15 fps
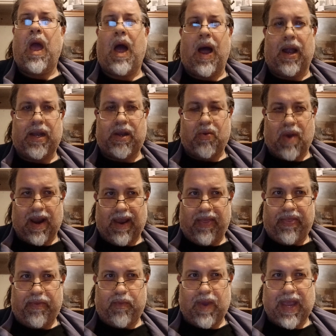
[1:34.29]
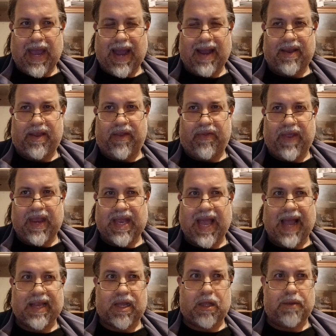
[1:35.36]
under 8th, we had the
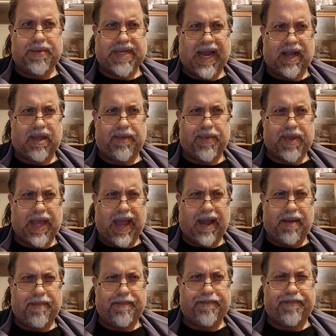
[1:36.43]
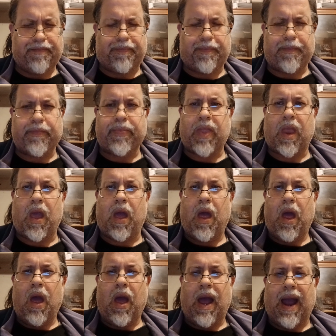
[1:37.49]
tactical objectives deck.
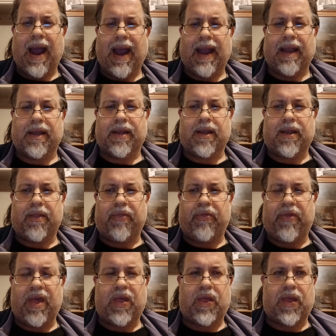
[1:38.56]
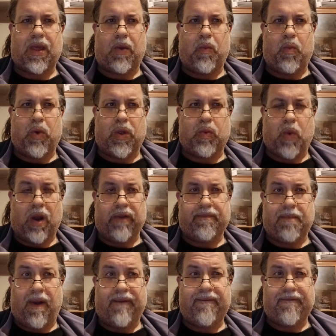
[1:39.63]
And this was one of
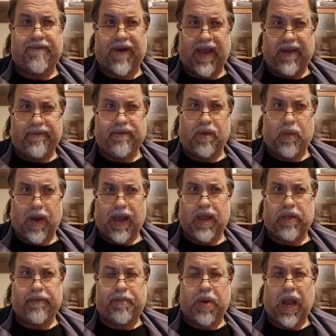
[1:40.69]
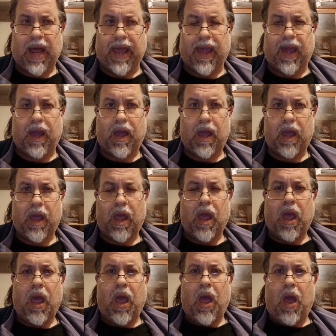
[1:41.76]
my favourite ways of playing.
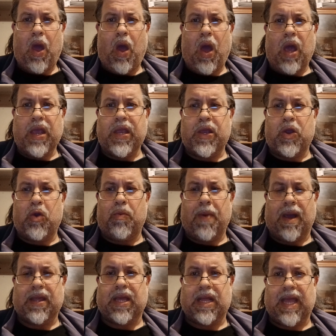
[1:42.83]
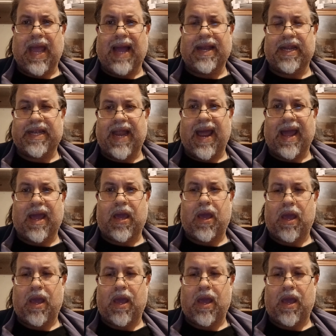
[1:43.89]
You basically had a deck